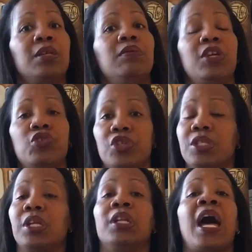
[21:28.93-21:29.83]
There's just
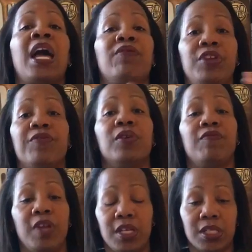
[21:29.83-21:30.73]
a lot of different
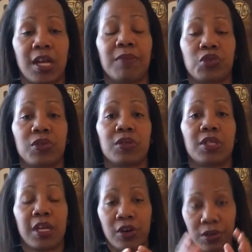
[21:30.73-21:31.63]
fitness options
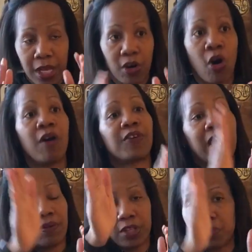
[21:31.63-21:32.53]
that are that are off kind
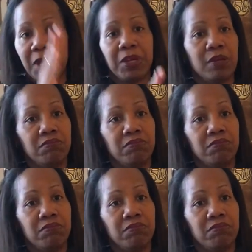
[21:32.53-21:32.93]
of this maybe